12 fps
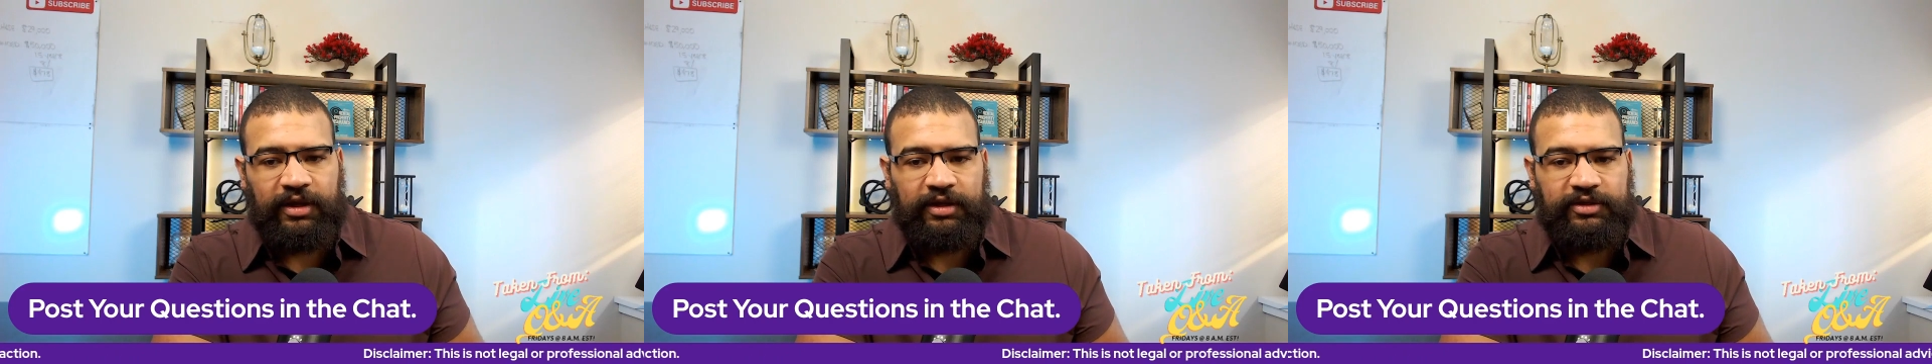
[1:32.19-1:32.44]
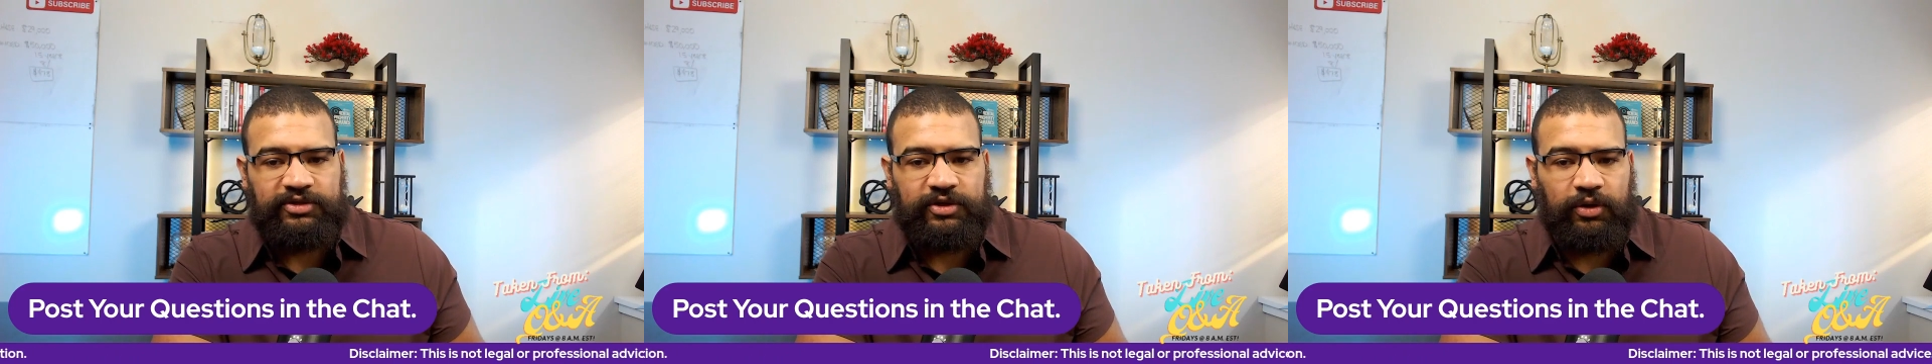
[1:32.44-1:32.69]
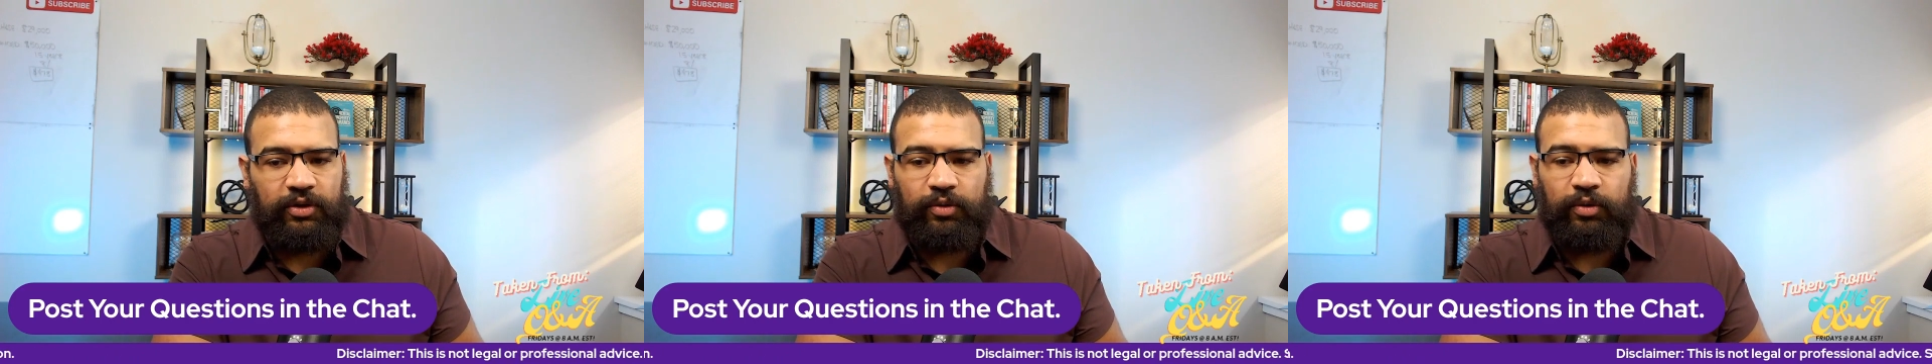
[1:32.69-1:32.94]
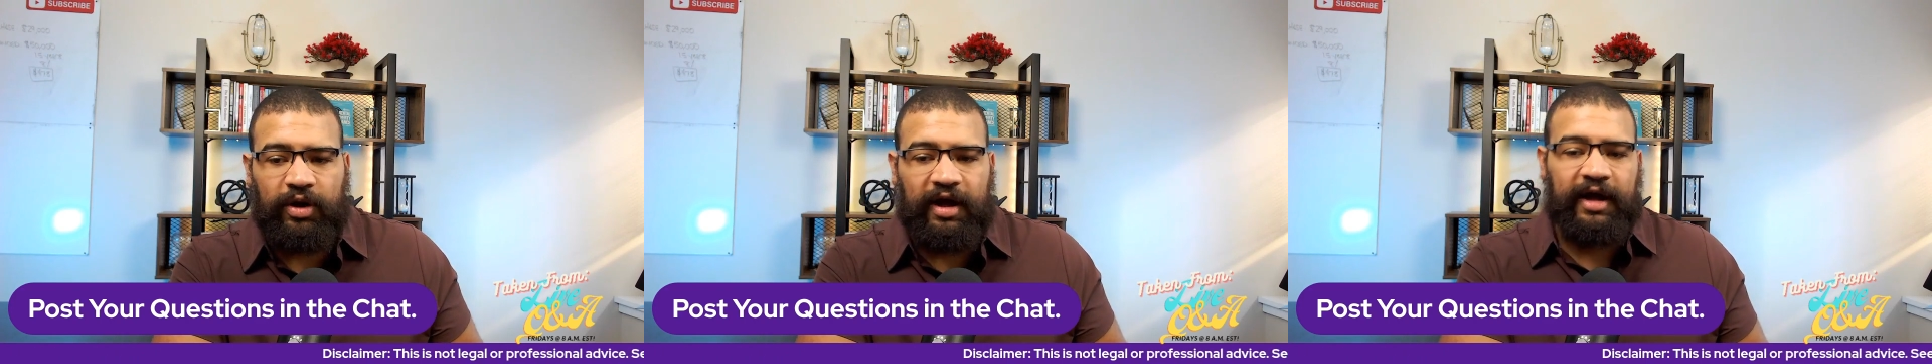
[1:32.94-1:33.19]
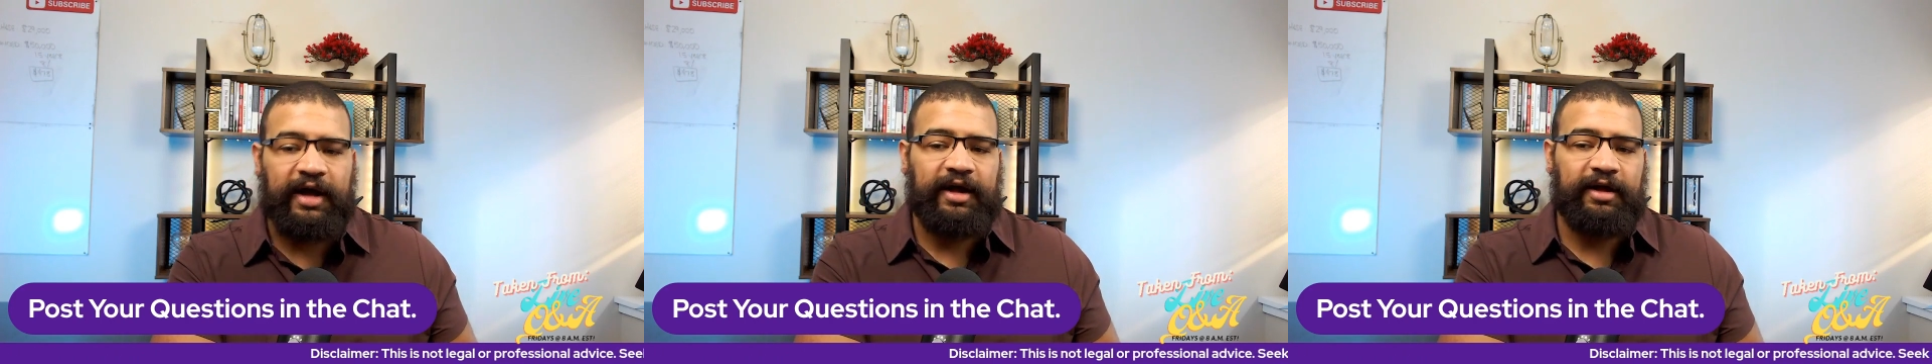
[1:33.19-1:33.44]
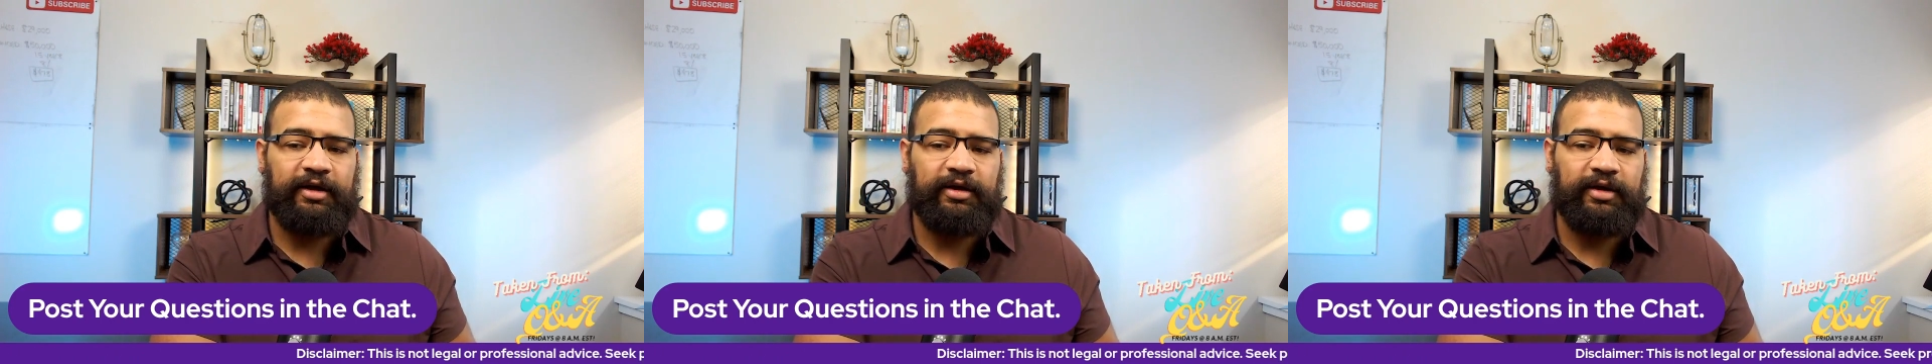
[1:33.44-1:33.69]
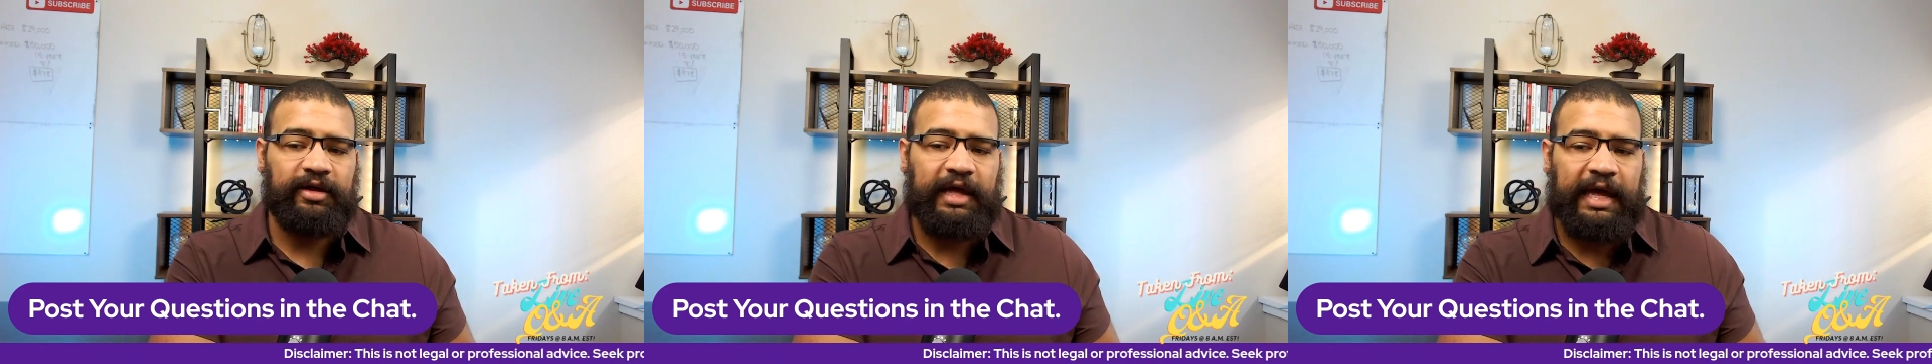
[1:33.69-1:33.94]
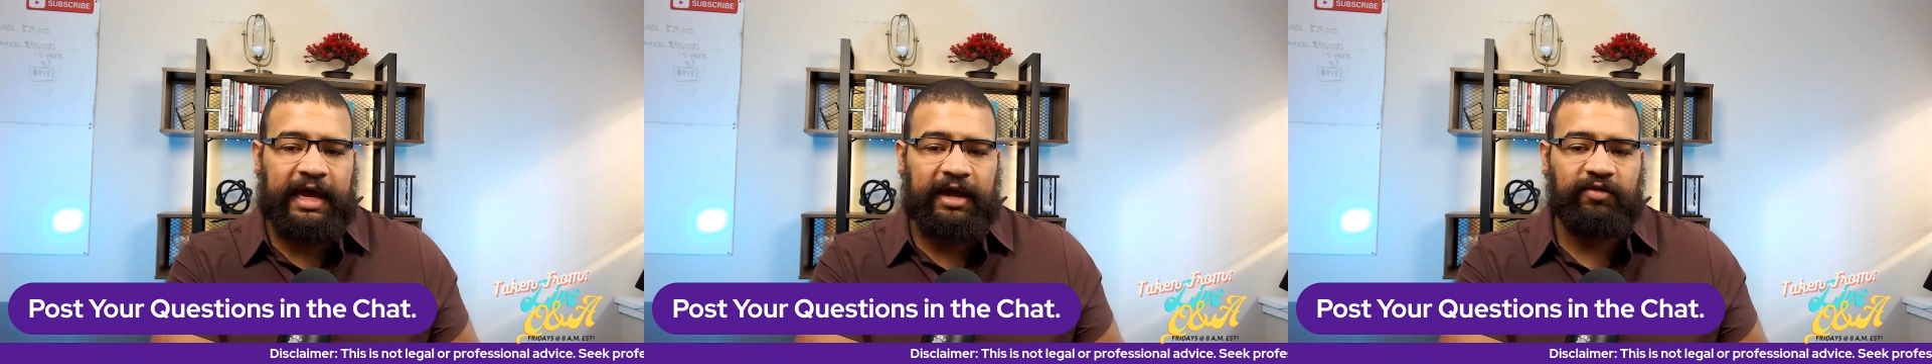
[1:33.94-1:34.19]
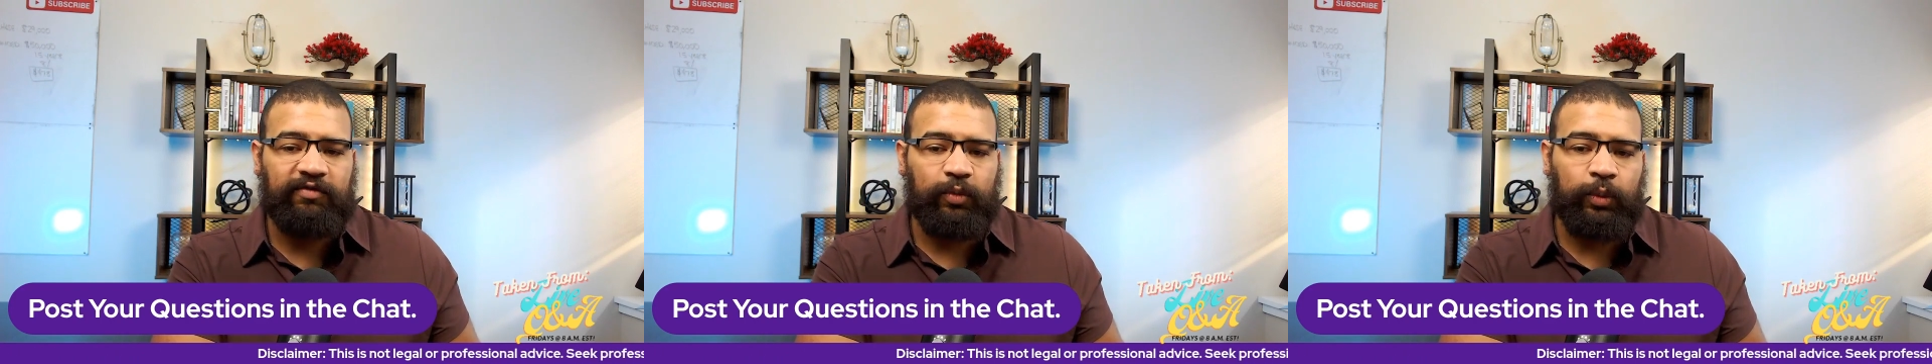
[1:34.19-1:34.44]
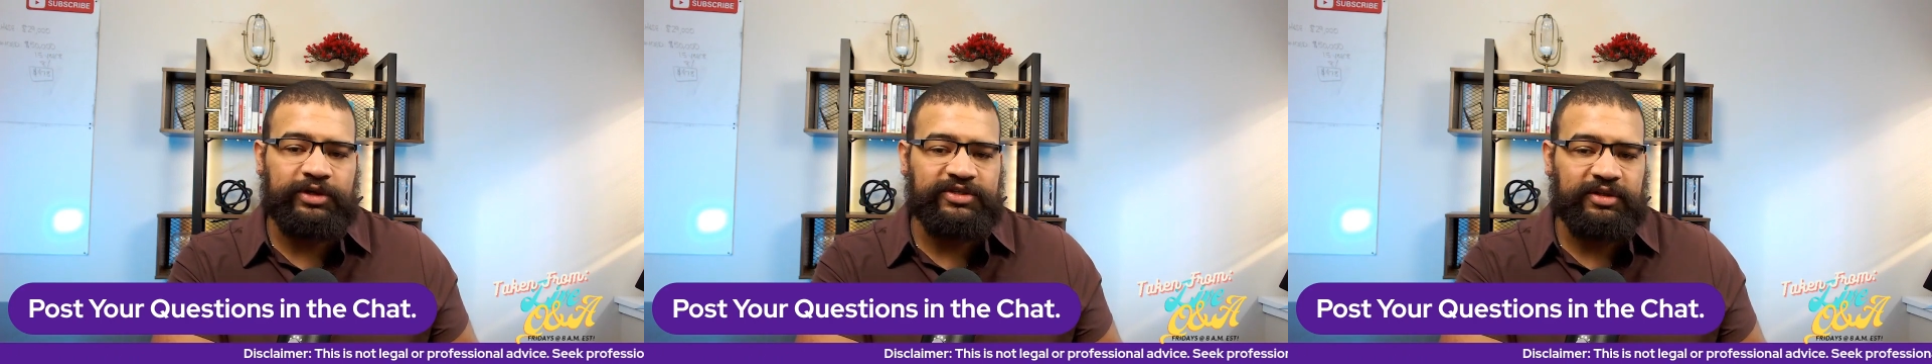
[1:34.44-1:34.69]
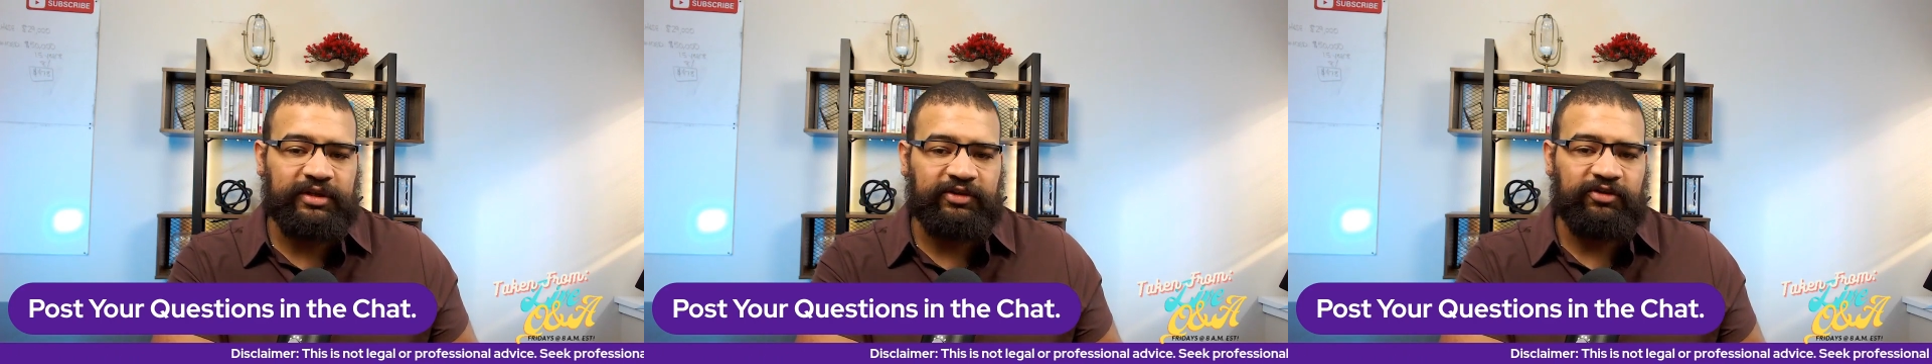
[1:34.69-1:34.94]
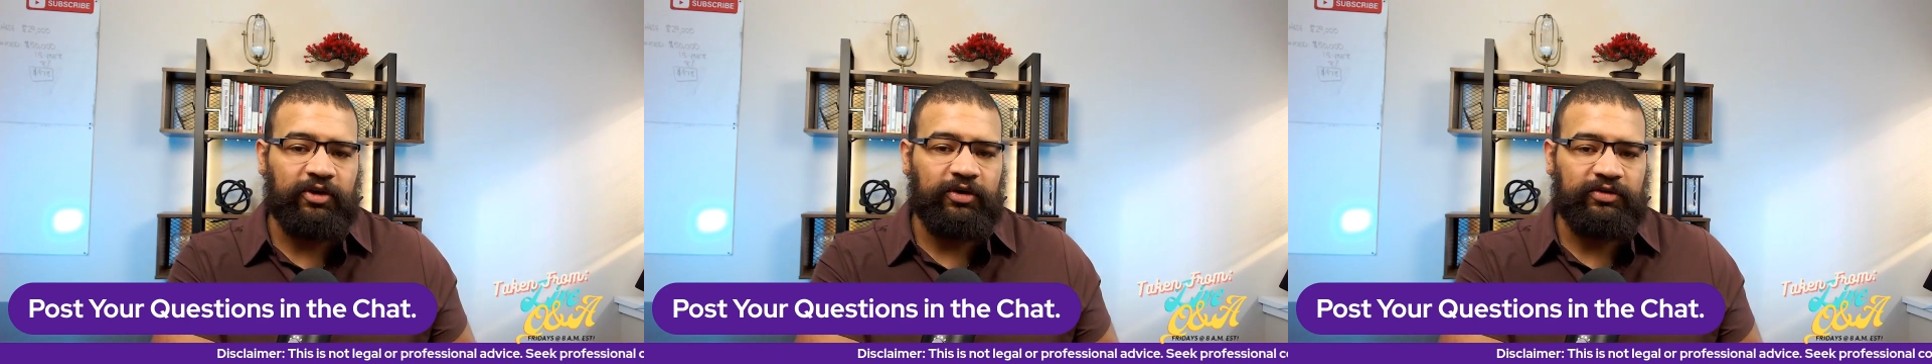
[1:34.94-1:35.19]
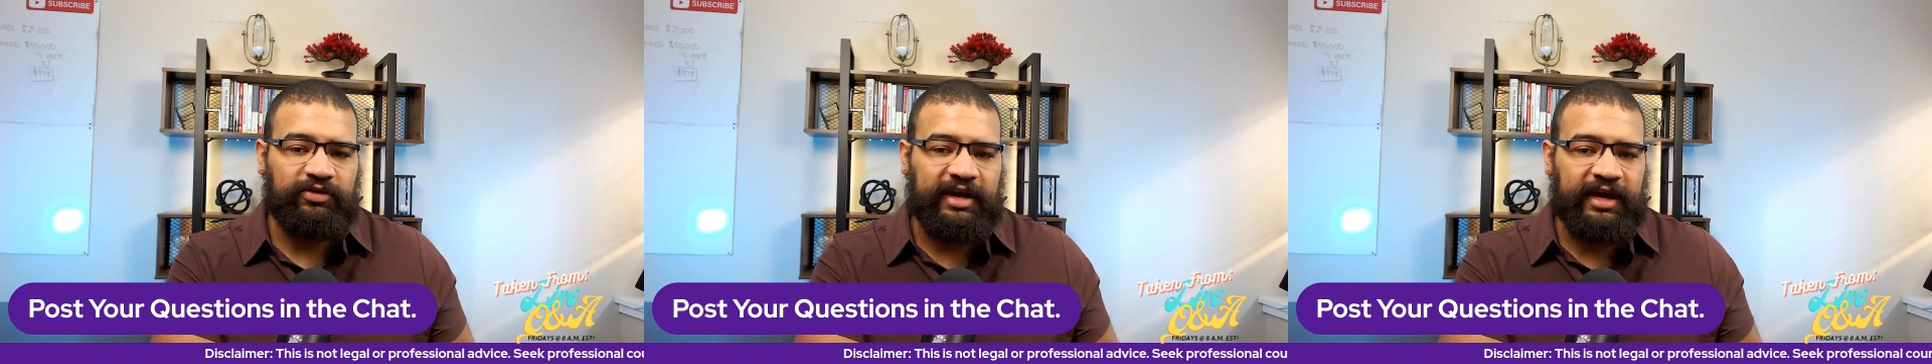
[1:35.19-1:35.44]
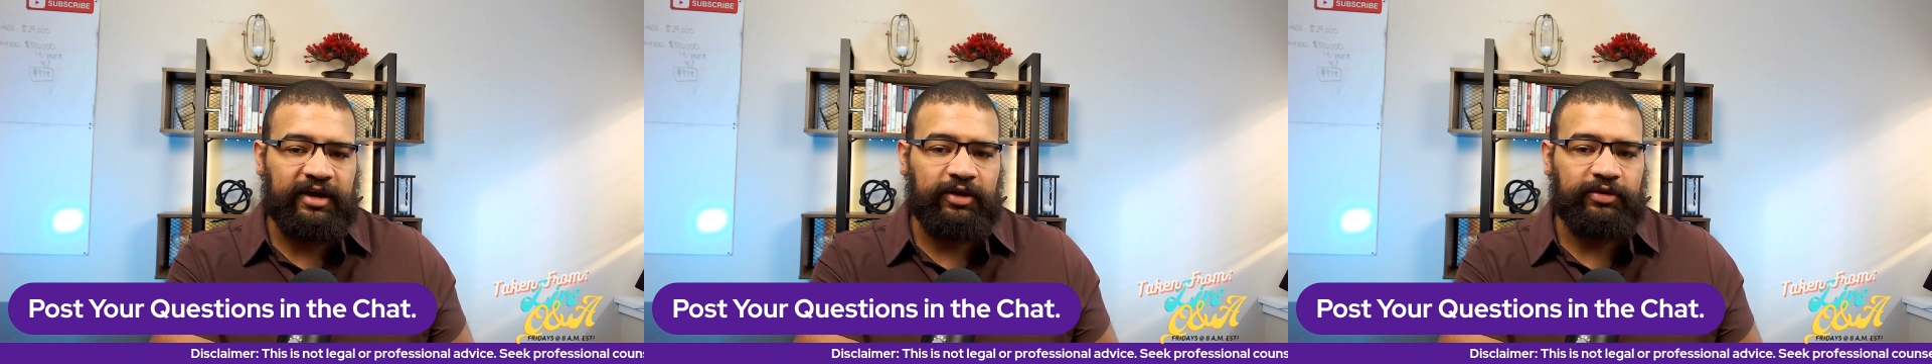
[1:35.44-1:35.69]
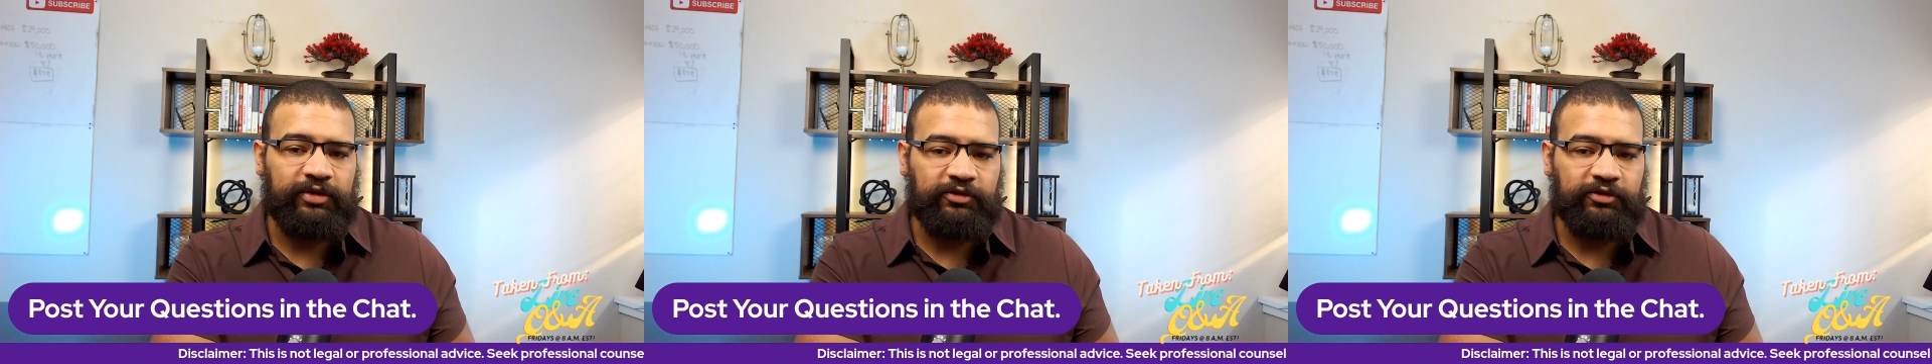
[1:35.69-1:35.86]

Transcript: So I have recently turned down